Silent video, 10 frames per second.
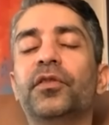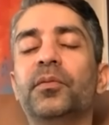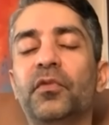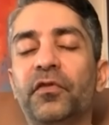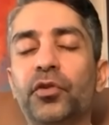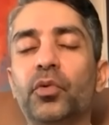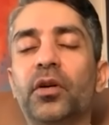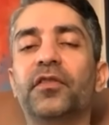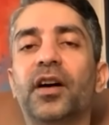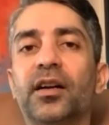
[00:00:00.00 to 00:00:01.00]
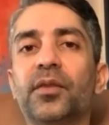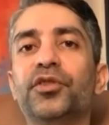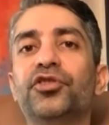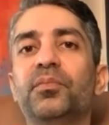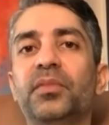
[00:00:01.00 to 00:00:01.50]
a few of our
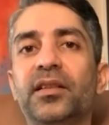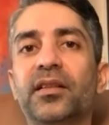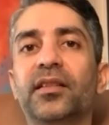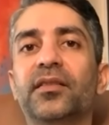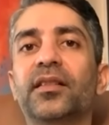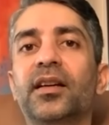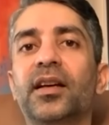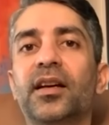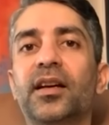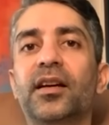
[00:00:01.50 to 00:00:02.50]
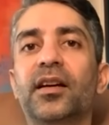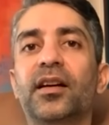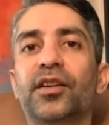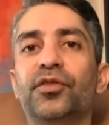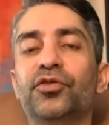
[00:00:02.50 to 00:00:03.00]
commission meetings
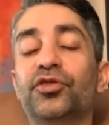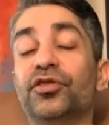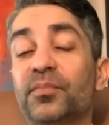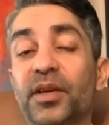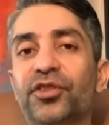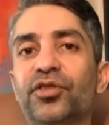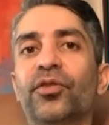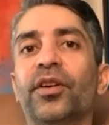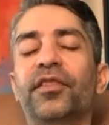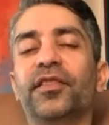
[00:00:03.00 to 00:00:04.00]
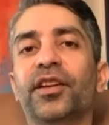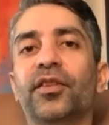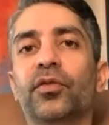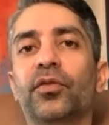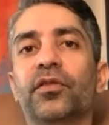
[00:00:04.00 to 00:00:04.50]
to just make sure
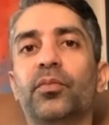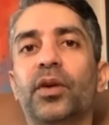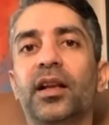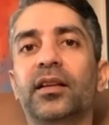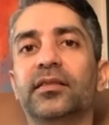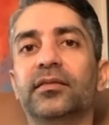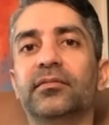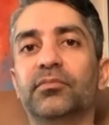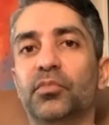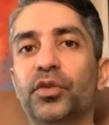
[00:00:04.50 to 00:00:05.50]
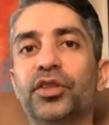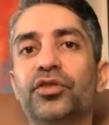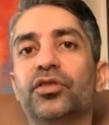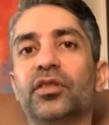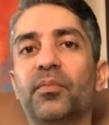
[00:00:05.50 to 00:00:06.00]
everything goes well, and
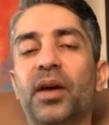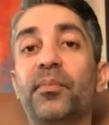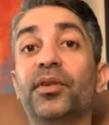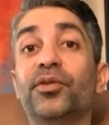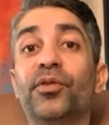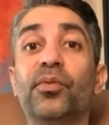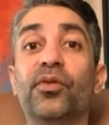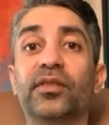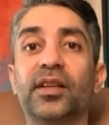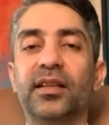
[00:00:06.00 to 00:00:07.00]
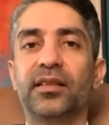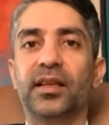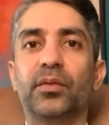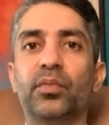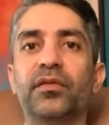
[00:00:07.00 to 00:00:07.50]
which I'm happy to report that I
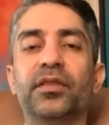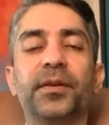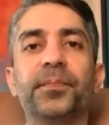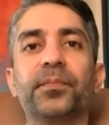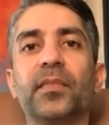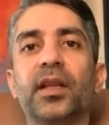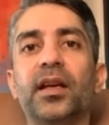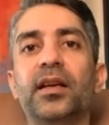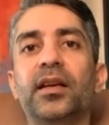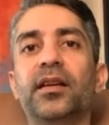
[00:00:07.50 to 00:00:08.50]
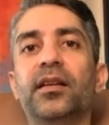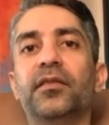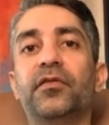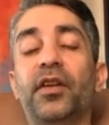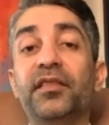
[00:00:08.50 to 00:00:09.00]
think it was a
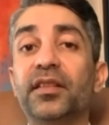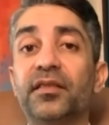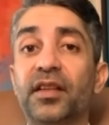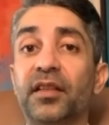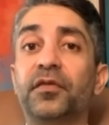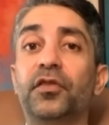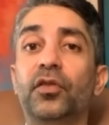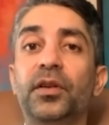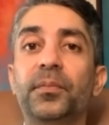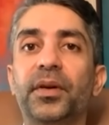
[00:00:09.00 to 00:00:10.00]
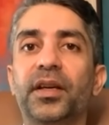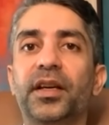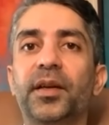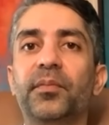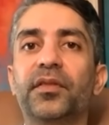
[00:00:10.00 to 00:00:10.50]
very successful Olympic
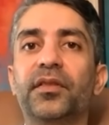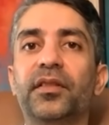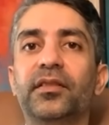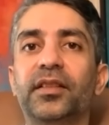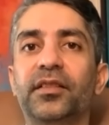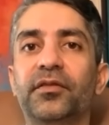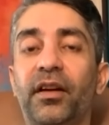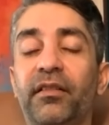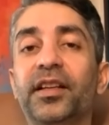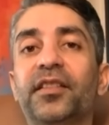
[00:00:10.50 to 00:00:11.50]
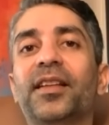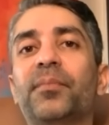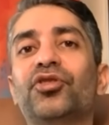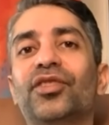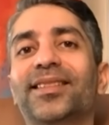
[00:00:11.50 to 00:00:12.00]
Games in, in very
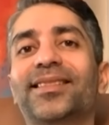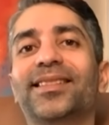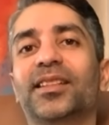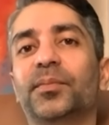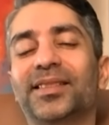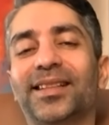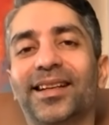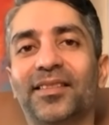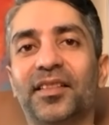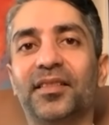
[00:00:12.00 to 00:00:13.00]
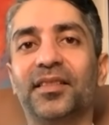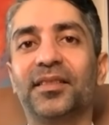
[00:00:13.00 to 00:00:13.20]
exceptional circumstances.